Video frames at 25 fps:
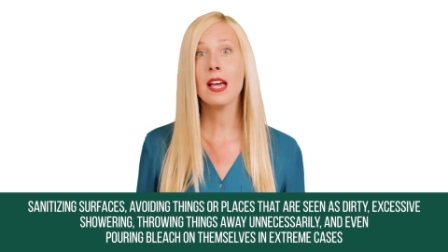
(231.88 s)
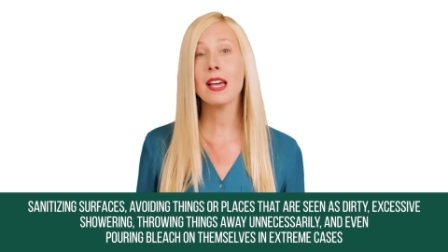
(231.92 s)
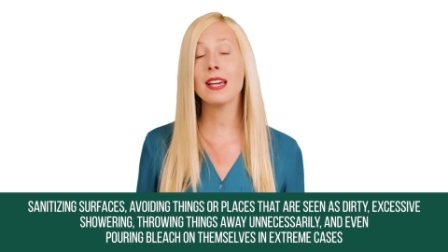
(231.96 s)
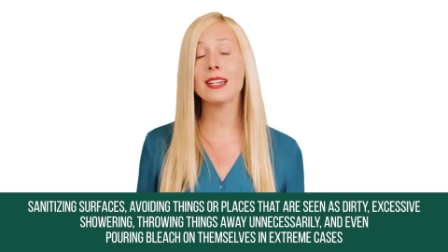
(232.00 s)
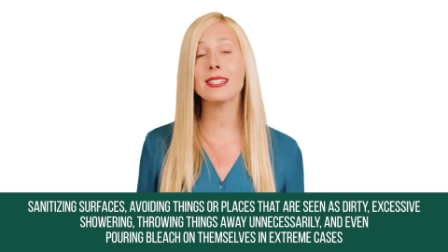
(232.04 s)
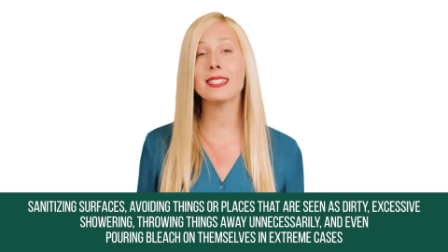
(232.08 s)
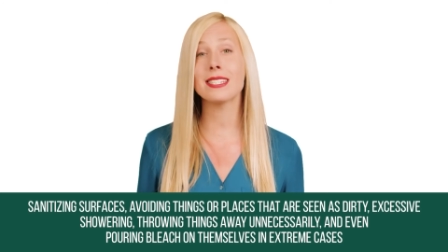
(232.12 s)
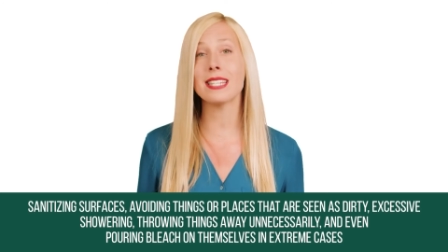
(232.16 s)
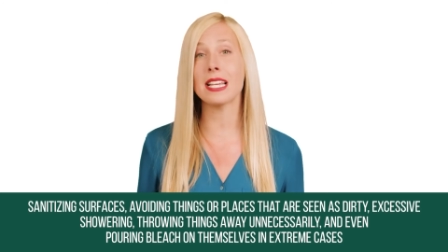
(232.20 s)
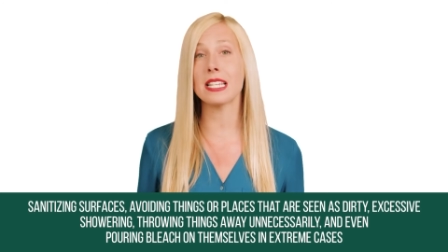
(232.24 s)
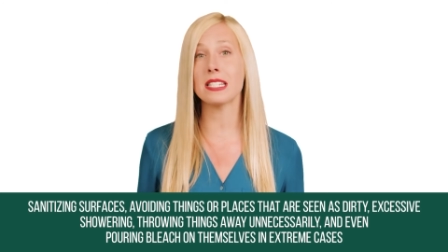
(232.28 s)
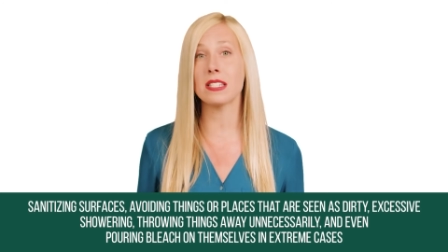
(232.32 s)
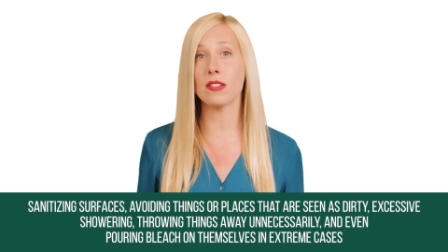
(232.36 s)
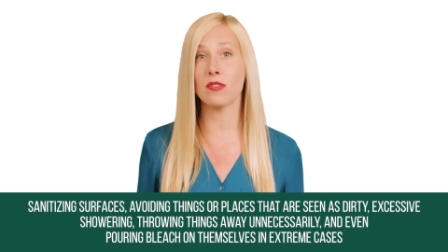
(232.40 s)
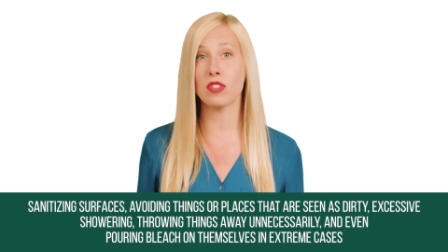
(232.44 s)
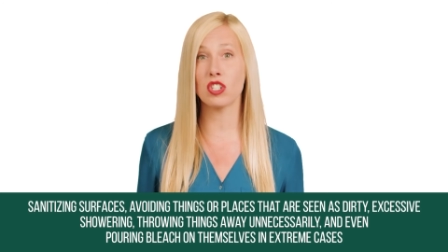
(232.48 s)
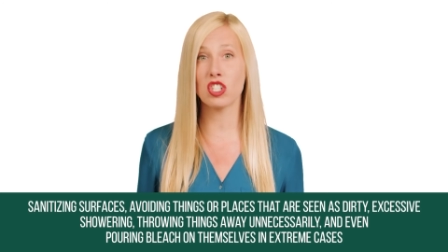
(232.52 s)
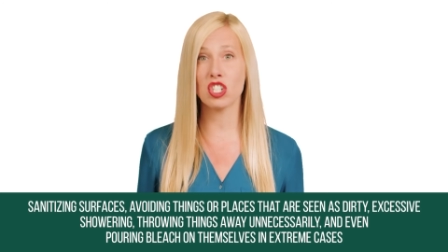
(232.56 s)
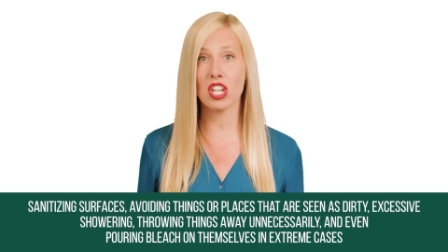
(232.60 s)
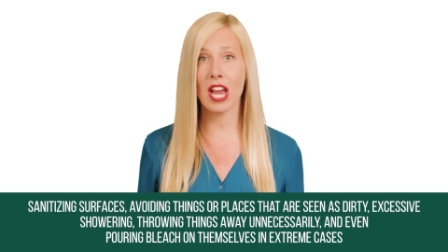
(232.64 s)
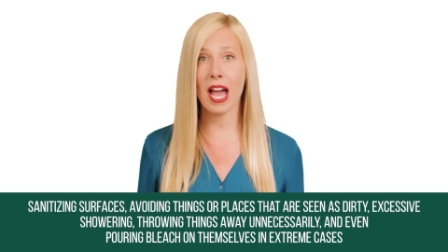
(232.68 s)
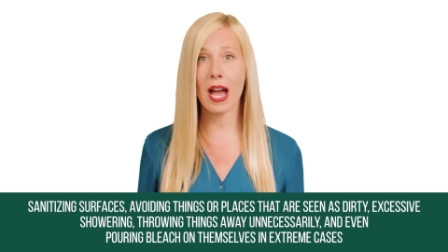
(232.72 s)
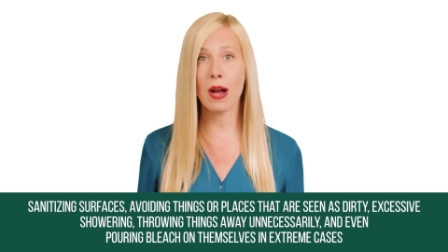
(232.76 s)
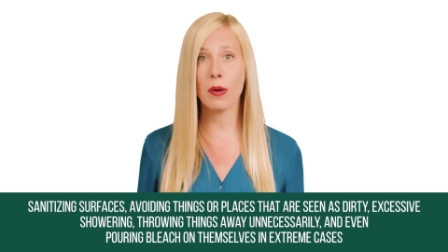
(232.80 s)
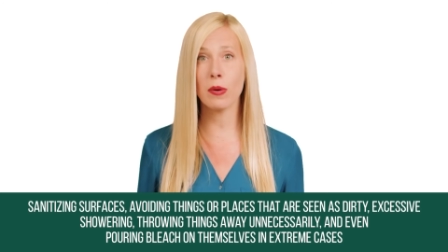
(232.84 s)
excessive
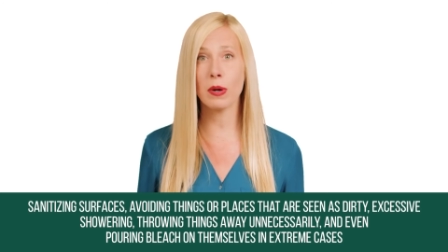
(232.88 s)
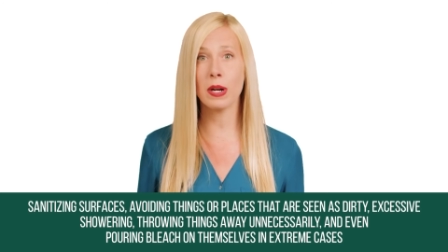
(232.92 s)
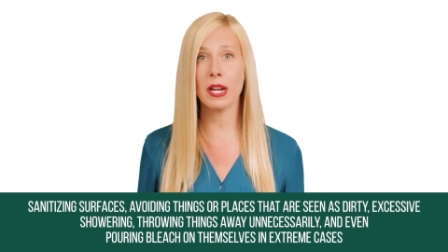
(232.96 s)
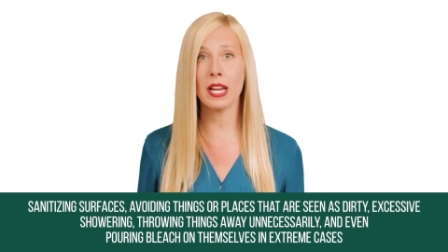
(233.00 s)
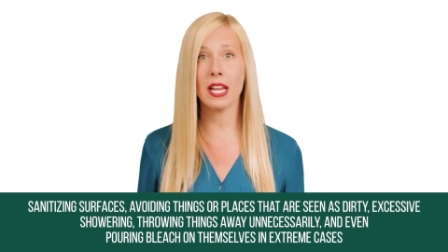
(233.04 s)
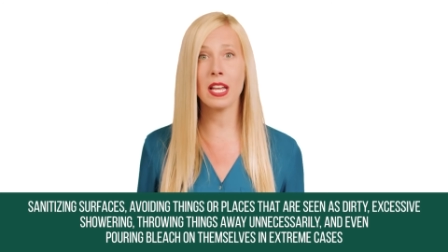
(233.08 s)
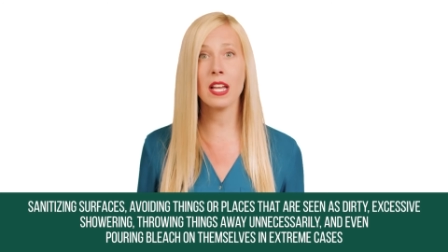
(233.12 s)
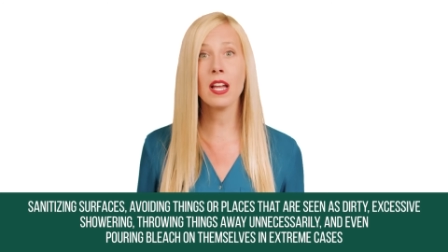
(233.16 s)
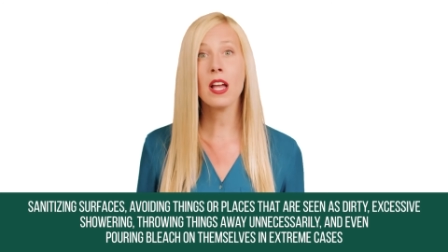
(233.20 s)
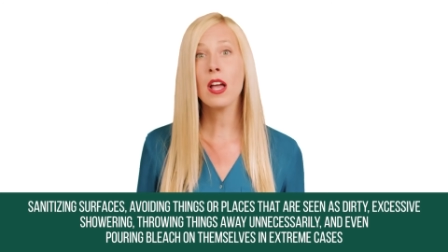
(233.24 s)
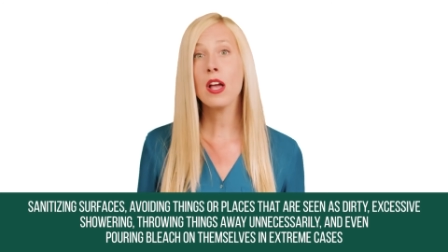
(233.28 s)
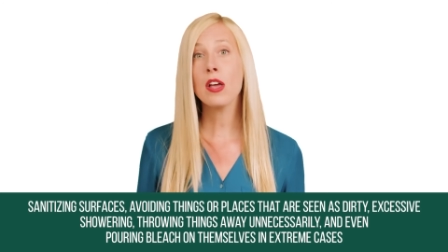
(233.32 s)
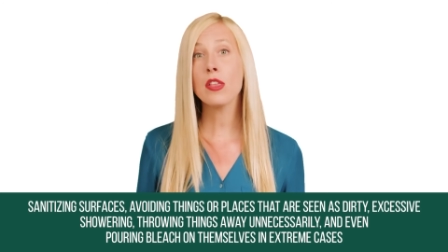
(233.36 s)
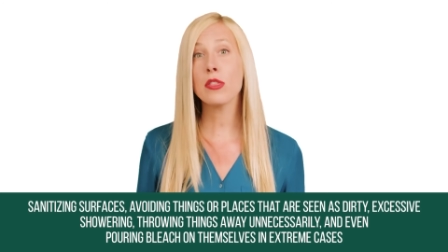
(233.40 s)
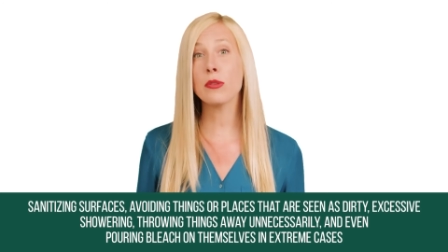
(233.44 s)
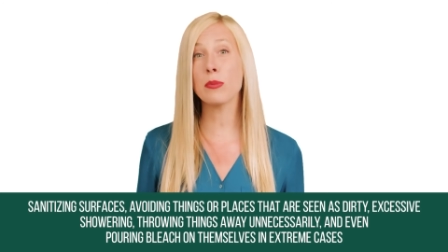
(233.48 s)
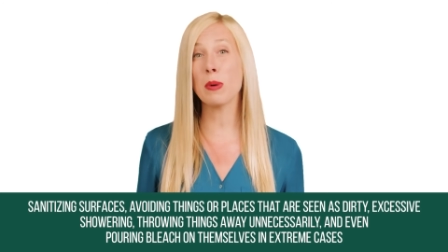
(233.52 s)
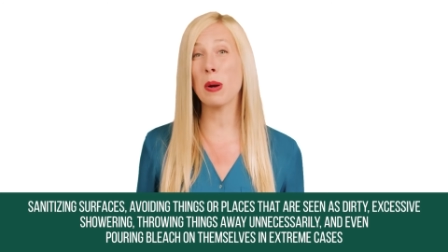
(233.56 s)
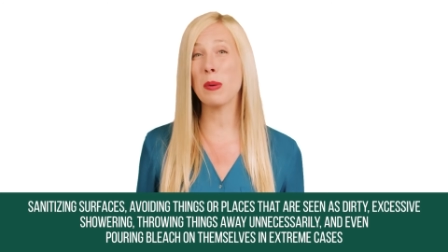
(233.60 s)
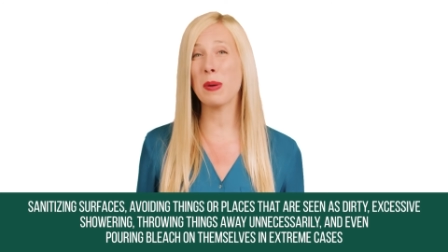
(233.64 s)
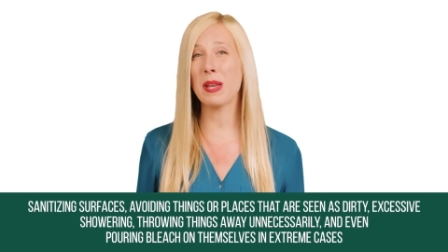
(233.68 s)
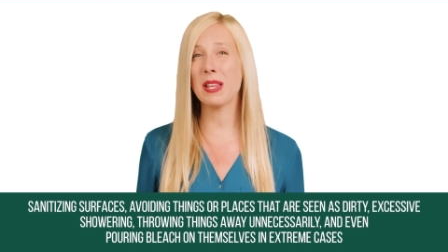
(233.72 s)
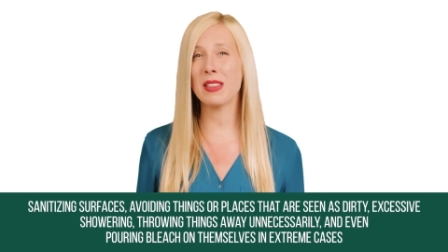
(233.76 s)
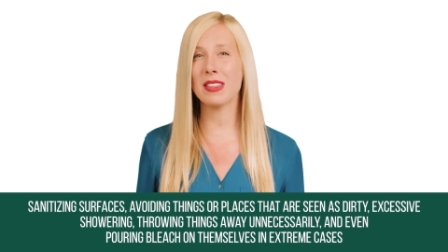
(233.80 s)
showering, throwing